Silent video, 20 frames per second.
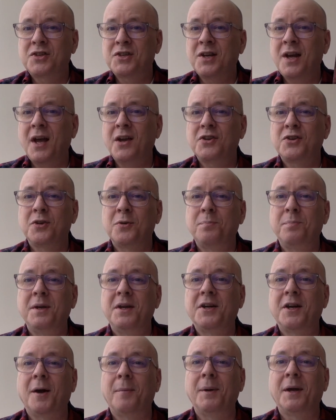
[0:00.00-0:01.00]
Chat should
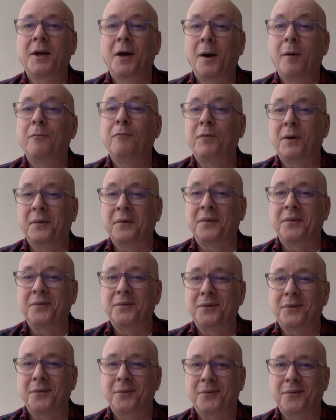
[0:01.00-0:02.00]
be coming up fairly
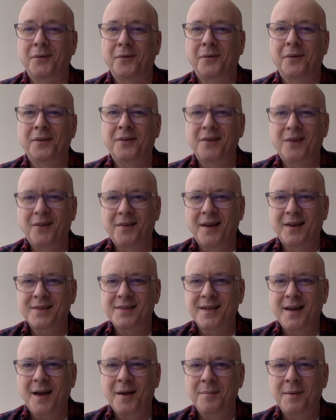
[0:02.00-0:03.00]
soon. So until
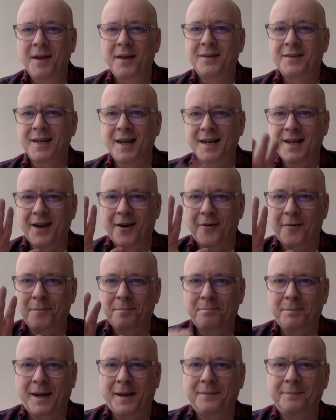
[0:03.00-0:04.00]
next time, take care.
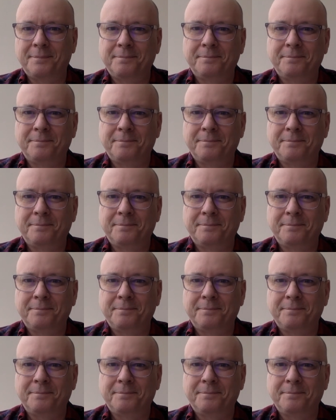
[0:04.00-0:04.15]
Bye.